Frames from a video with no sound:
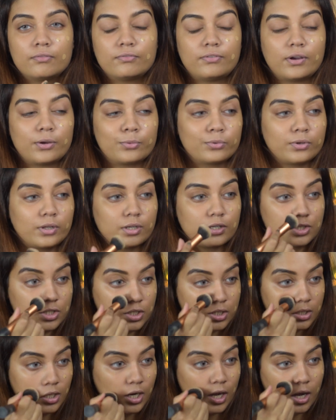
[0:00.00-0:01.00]

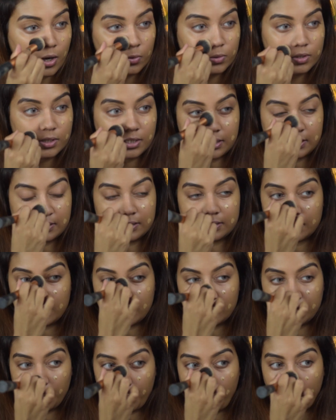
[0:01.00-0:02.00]
foundation out
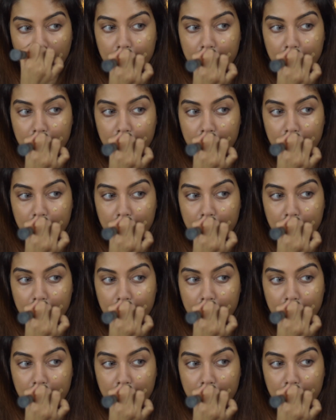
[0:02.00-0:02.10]
easily.